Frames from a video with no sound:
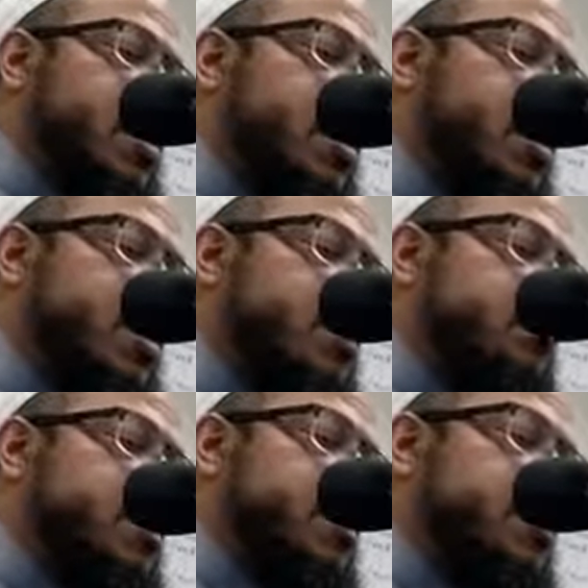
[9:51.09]
Uh,
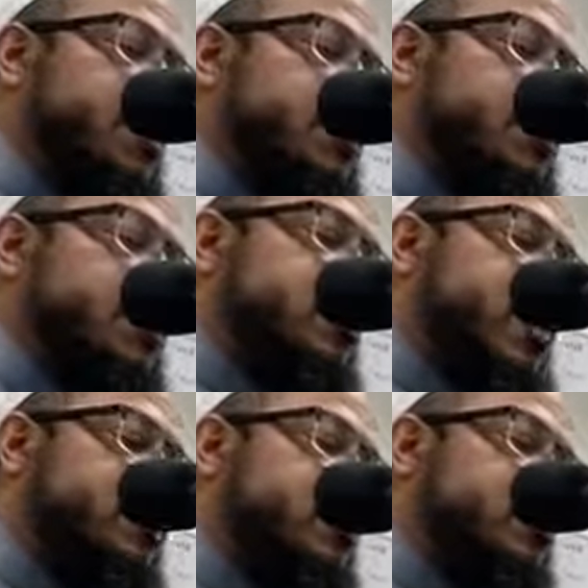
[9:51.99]
he said, The
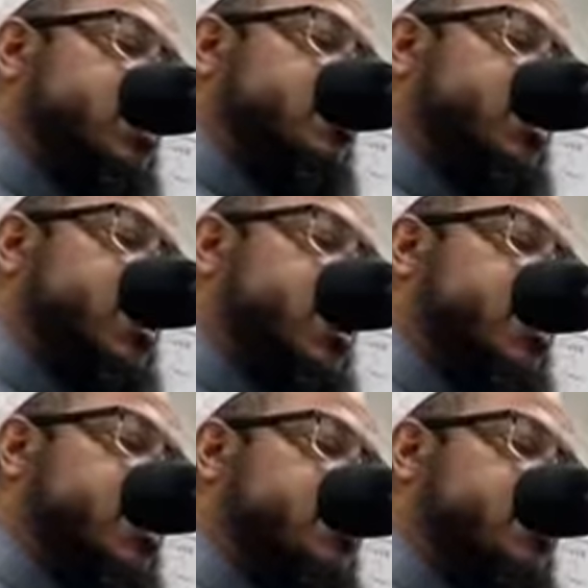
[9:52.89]
Messenger of Allah